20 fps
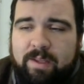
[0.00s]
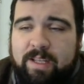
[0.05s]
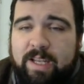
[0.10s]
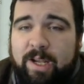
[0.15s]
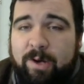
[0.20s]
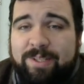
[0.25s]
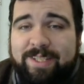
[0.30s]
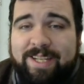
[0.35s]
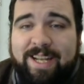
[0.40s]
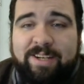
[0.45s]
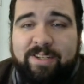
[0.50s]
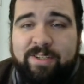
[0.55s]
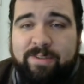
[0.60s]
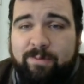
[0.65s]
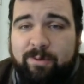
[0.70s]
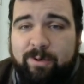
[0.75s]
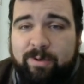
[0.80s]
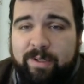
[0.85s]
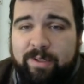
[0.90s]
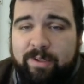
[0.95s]
Now, is it actually
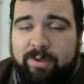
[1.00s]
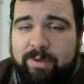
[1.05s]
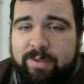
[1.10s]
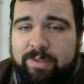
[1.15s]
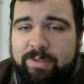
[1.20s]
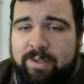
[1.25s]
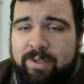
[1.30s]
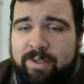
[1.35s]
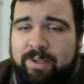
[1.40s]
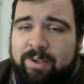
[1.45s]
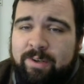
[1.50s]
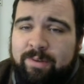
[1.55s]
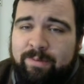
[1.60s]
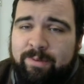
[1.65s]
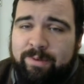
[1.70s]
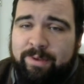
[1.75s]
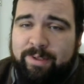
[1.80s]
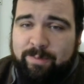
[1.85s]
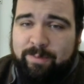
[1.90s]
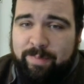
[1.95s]
45 degrees?
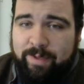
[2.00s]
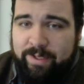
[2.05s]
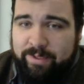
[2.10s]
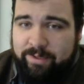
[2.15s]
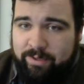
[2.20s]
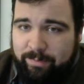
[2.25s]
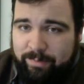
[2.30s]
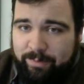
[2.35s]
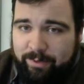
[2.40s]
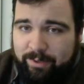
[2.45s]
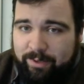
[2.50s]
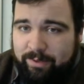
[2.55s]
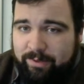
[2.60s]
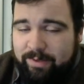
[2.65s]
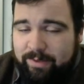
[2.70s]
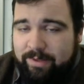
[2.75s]
Well, that depends on the ball.